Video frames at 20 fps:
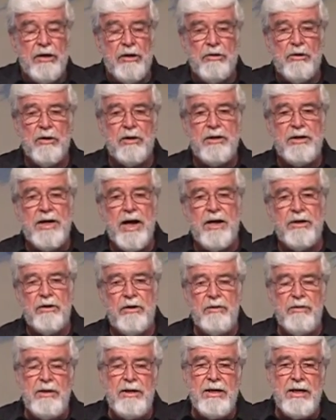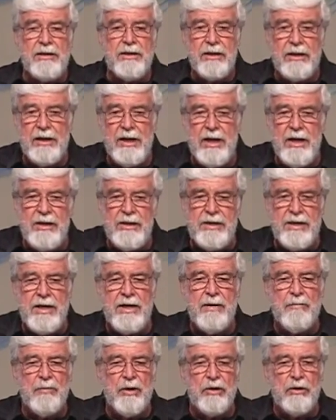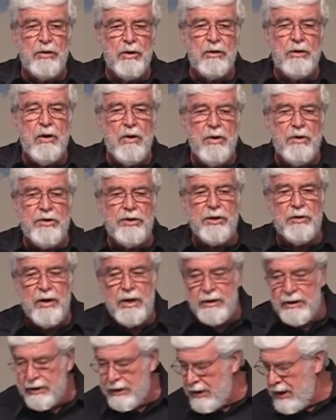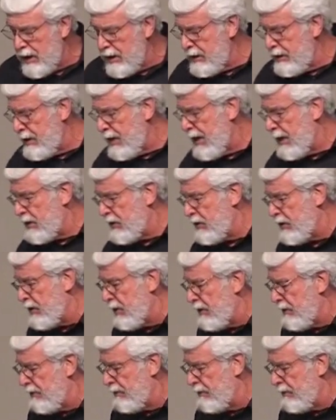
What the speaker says: look not only at the content, but look also at the context.